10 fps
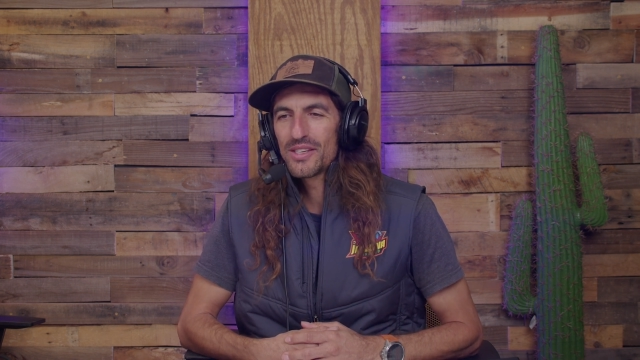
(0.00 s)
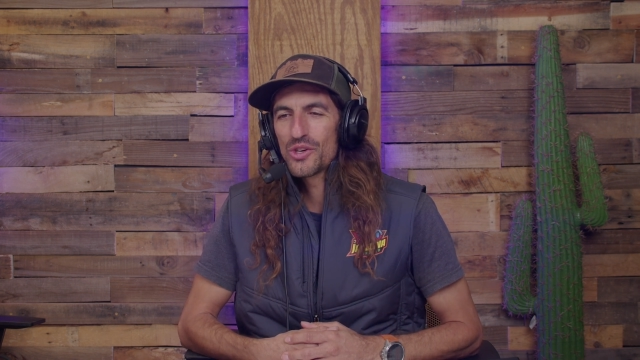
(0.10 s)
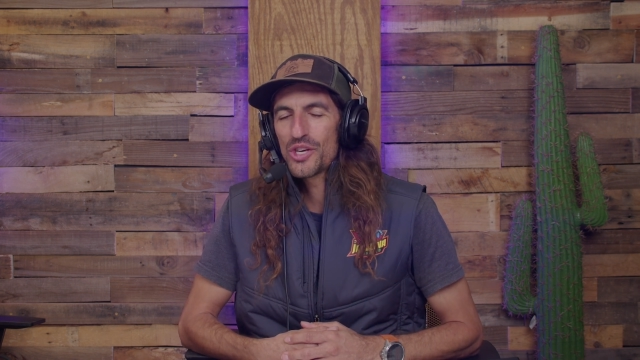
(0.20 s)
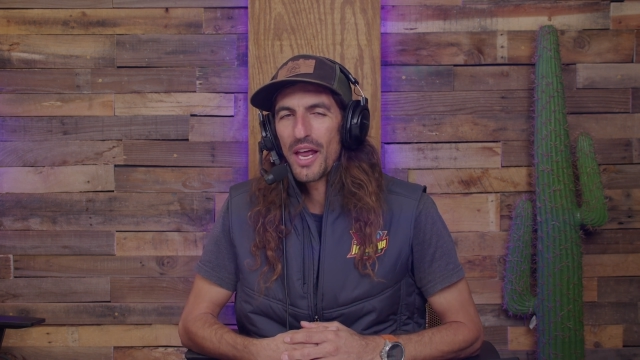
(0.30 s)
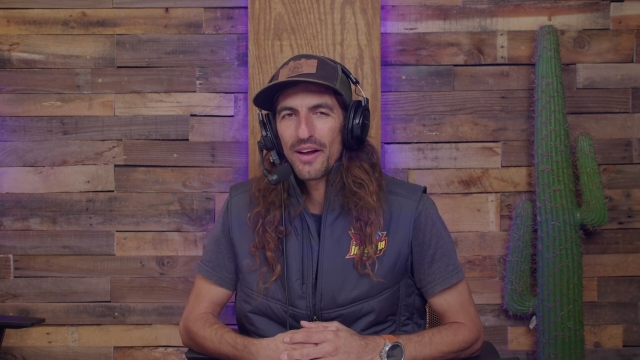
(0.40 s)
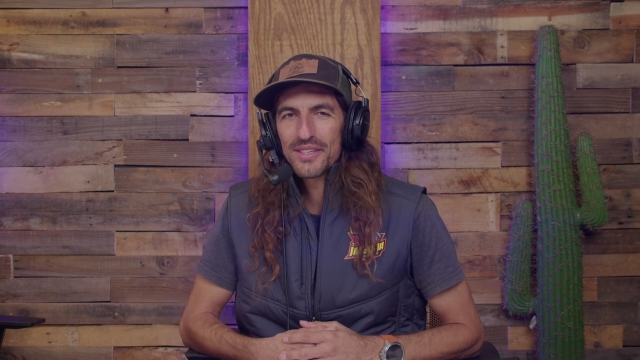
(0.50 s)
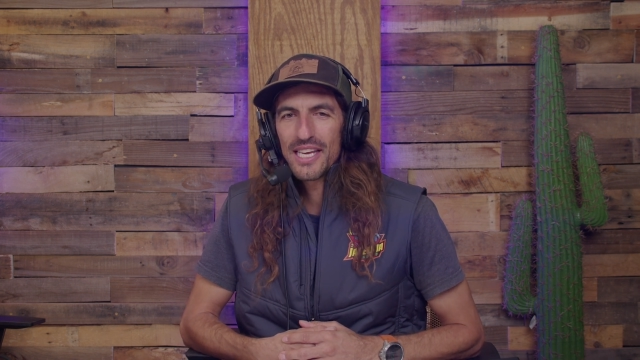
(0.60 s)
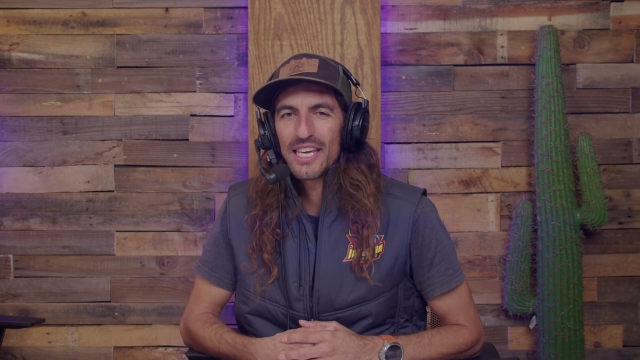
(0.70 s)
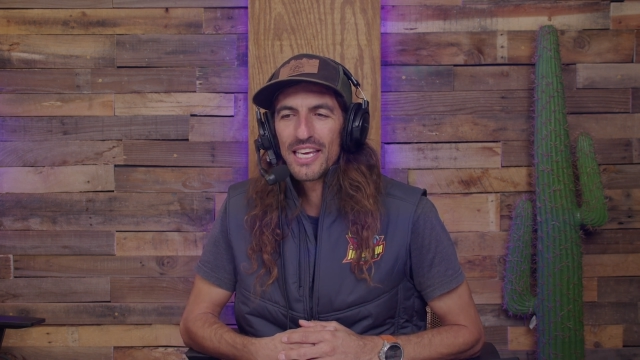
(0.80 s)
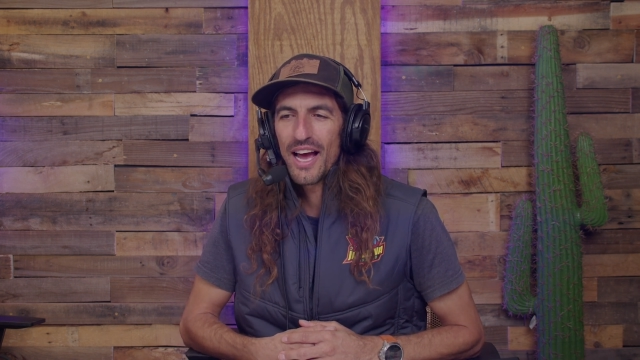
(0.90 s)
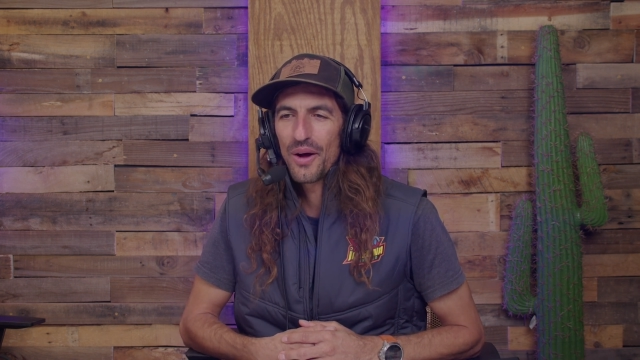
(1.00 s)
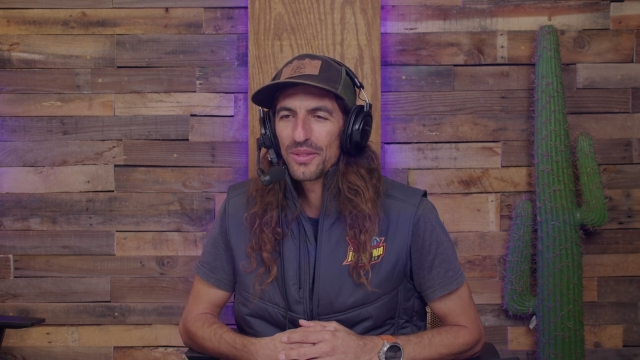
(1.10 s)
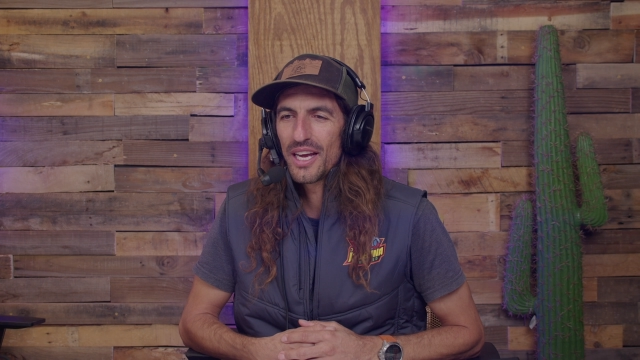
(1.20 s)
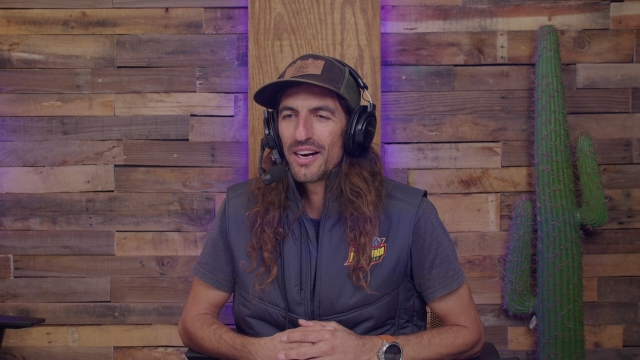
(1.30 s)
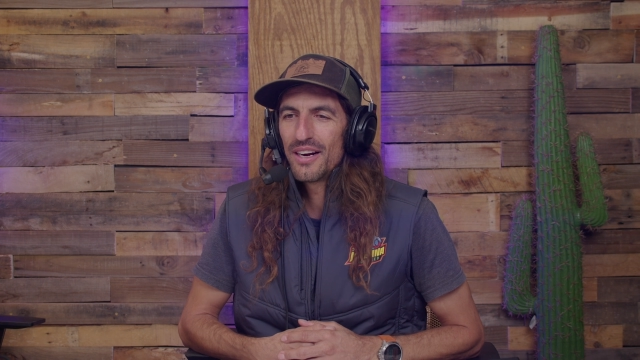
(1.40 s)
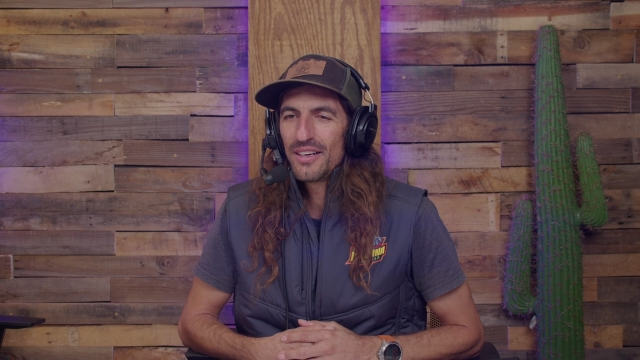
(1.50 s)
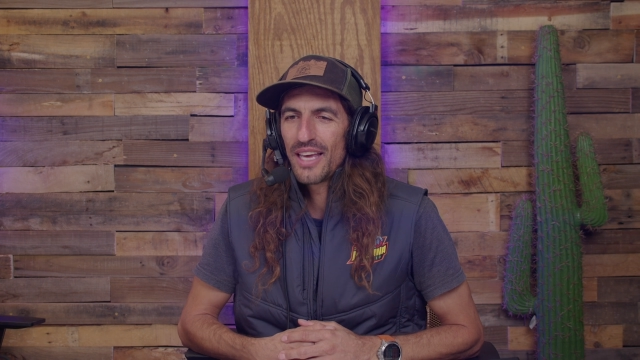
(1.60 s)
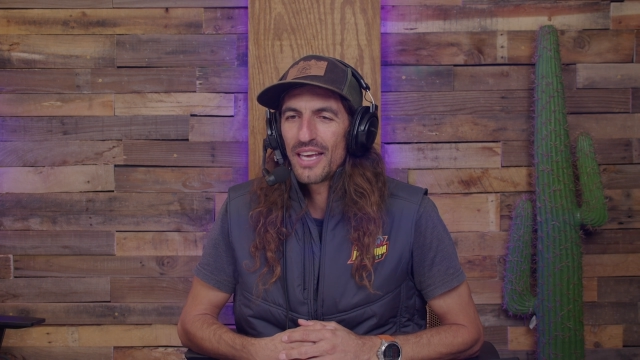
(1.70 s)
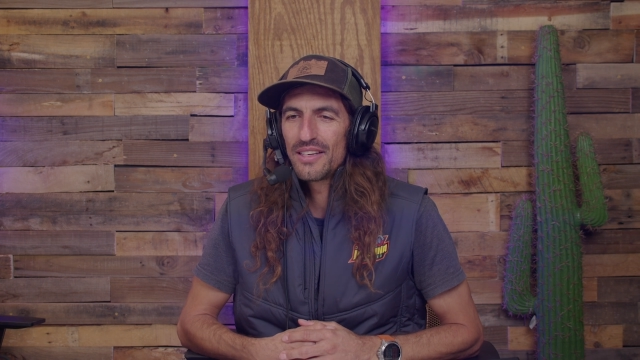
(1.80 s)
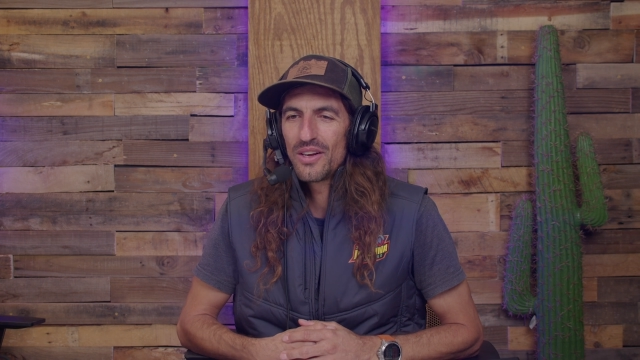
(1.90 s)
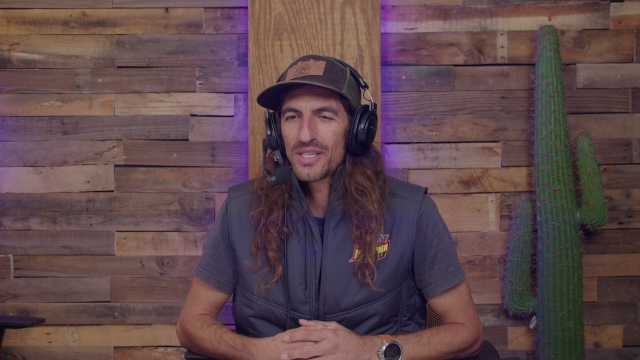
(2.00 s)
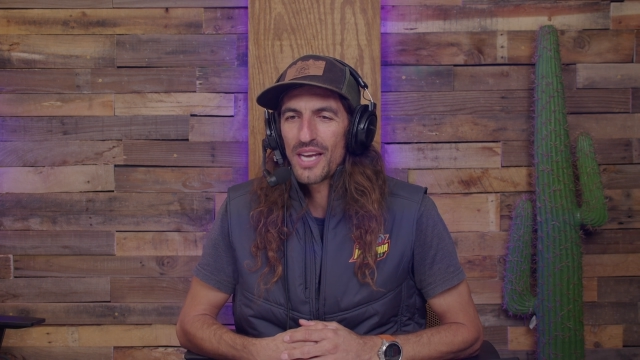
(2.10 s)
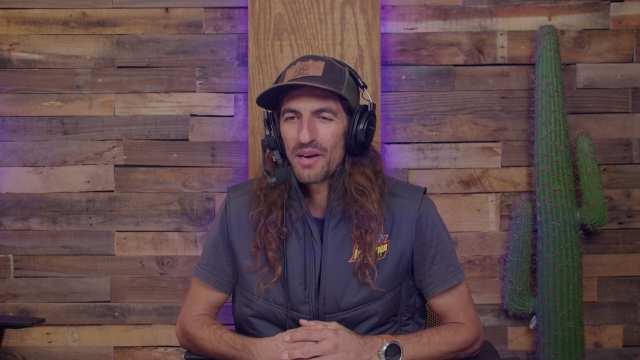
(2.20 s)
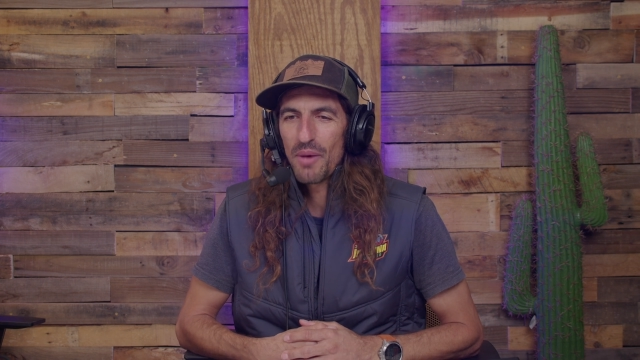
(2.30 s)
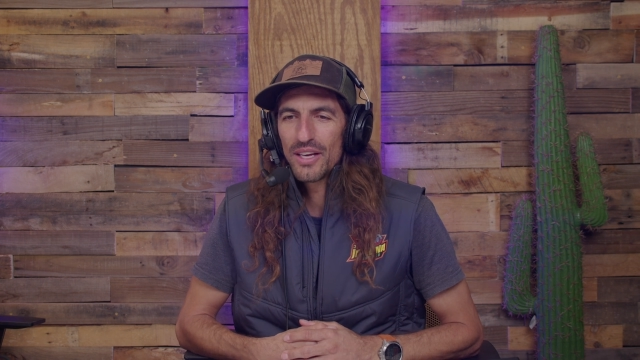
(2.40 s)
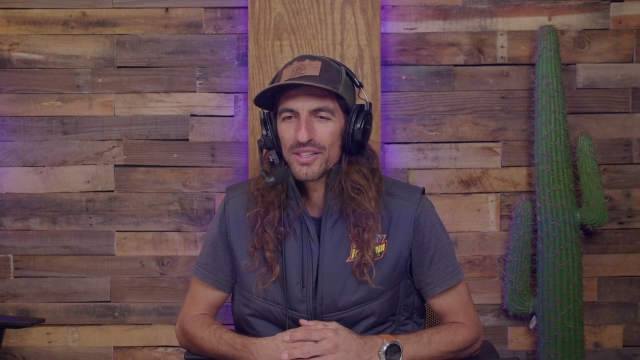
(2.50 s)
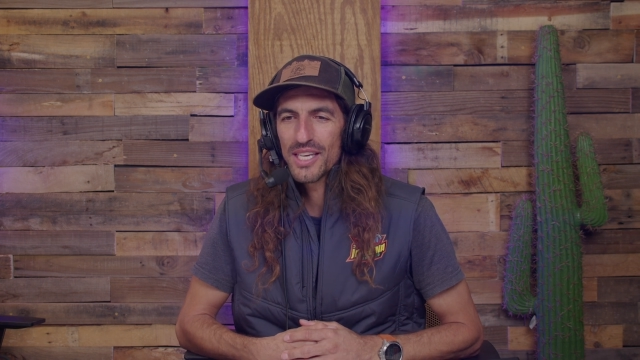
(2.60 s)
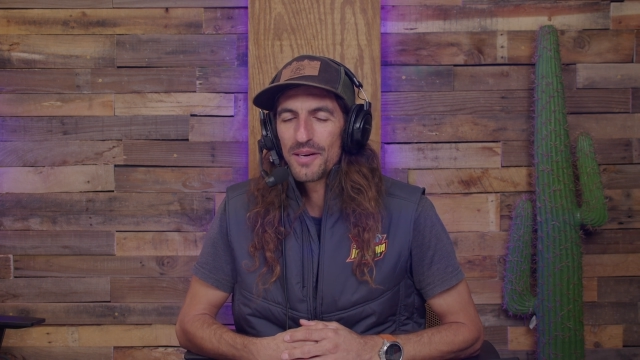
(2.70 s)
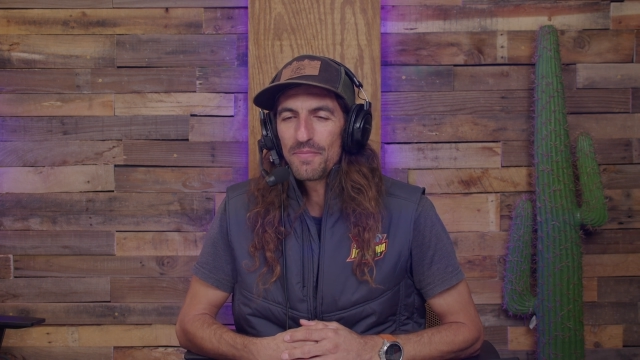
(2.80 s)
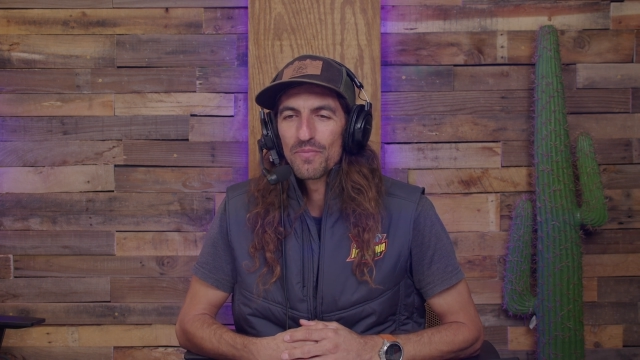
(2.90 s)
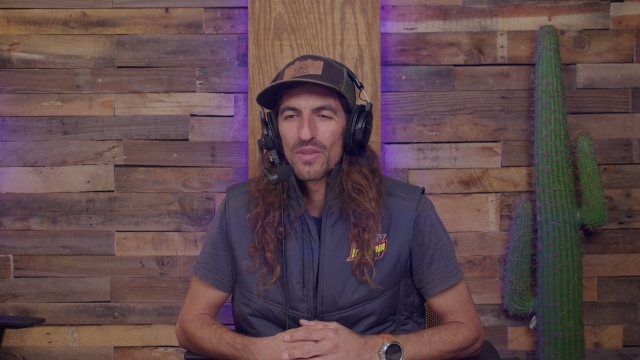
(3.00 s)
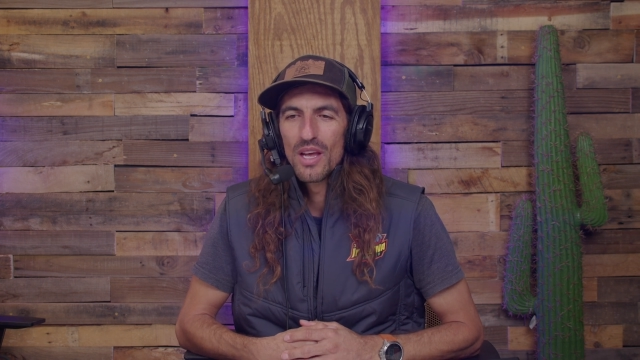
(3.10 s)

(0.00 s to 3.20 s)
So shout out to E out there getting those 10 miles in.